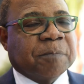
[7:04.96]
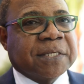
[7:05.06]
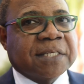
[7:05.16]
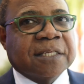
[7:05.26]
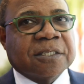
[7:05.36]

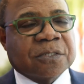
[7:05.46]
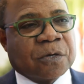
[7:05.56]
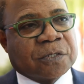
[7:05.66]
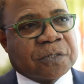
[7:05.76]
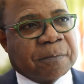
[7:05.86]
presence is
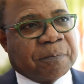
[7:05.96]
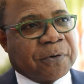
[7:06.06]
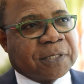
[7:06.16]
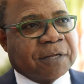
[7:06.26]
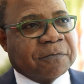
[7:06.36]
also
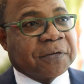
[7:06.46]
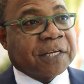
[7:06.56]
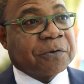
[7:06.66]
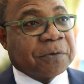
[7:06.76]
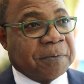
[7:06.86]
important for the
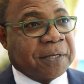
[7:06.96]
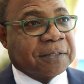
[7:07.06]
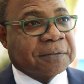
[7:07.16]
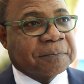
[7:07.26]
Caribbean,